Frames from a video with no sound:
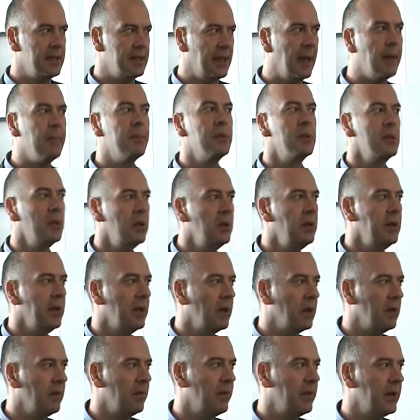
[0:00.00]
is absolutely
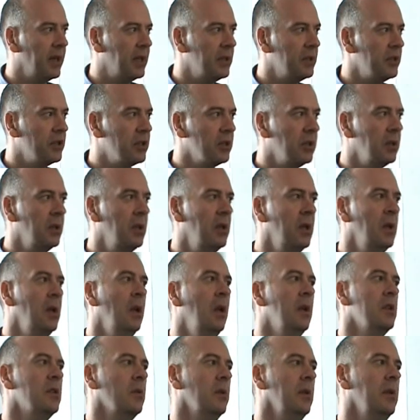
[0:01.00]
confidential.
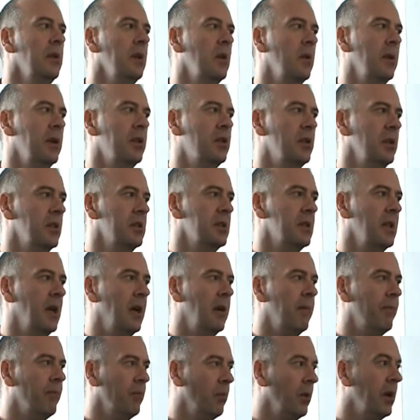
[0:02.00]
So one of the questions that